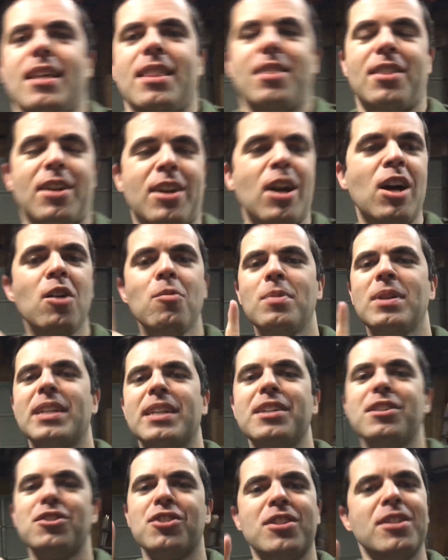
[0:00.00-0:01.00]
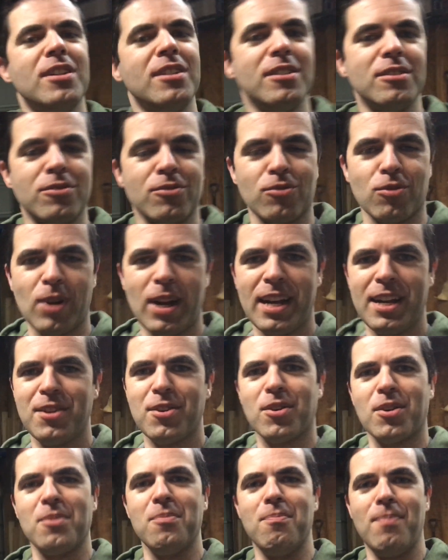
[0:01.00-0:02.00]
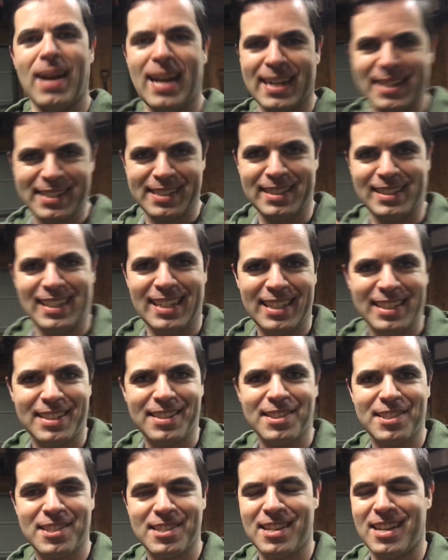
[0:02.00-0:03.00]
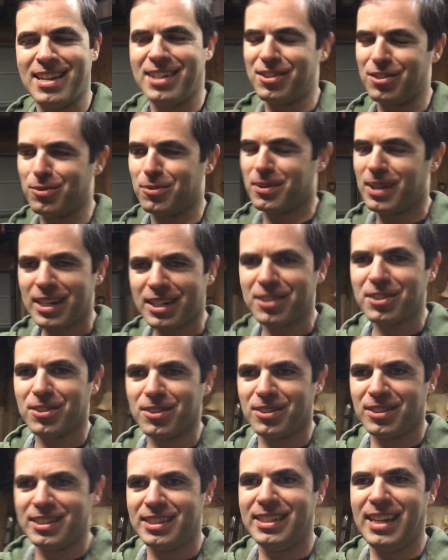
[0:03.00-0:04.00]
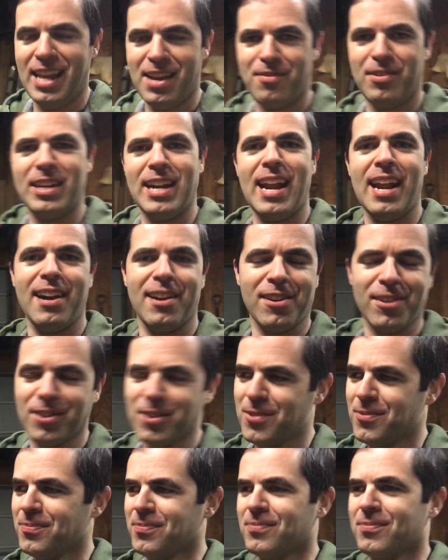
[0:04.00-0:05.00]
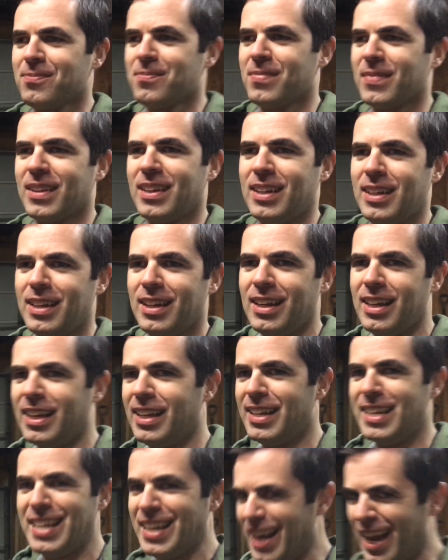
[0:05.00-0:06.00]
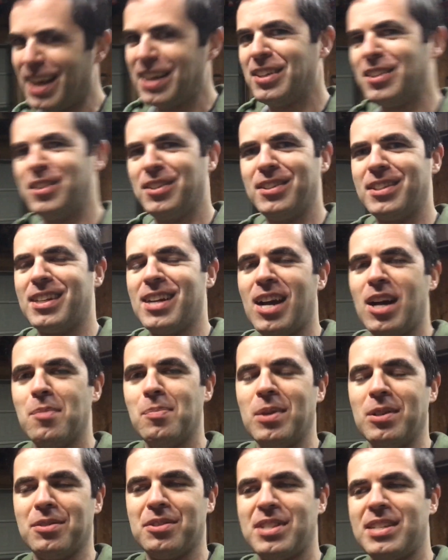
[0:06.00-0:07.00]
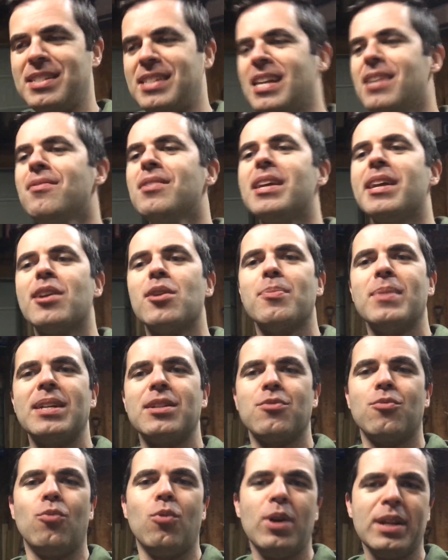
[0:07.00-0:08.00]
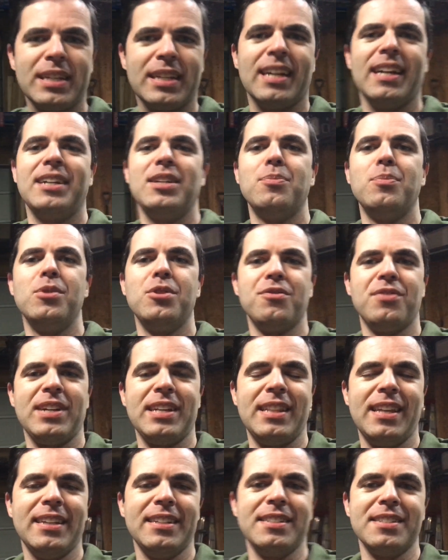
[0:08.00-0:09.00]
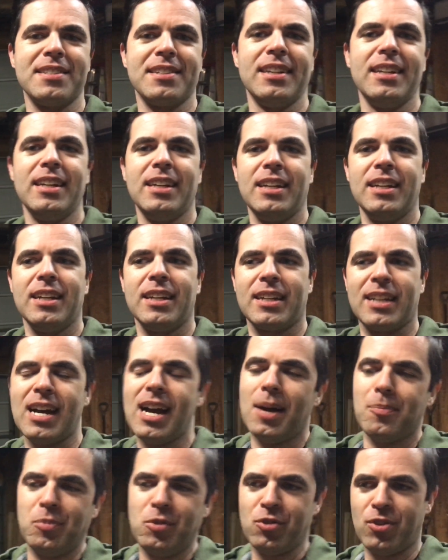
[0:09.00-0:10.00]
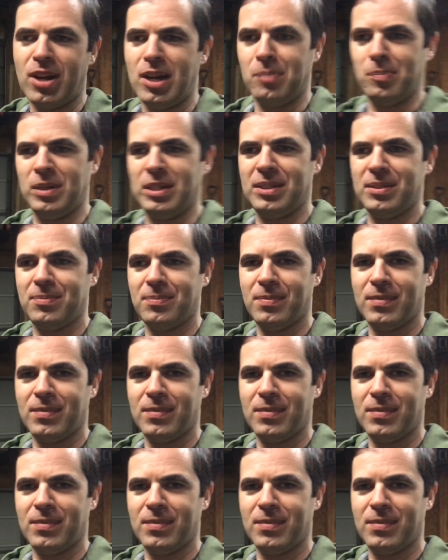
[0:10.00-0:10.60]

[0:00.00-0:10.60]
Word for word: the combination of writer Max Landis and director David Ayer, not a good combo. See, David Ayer makes one kind of movie, and that is cop drama.